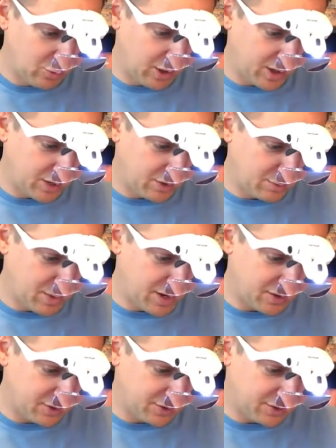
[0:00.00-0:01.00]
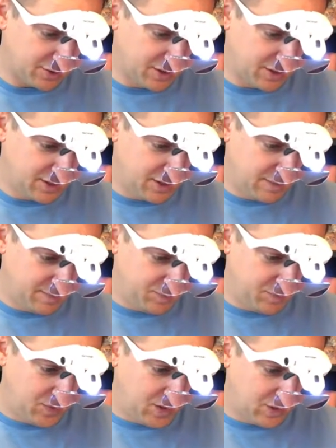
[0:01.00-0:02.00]
work on your models.
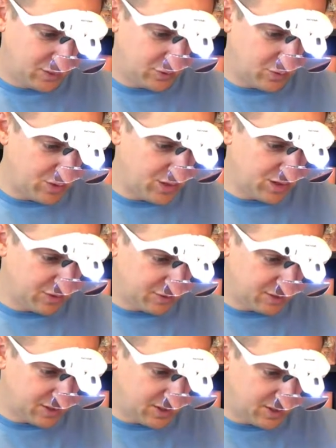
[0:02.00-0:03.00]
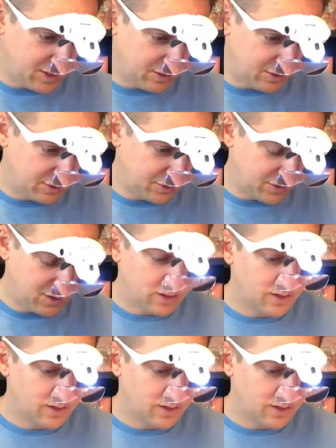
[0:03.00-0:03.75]
So this is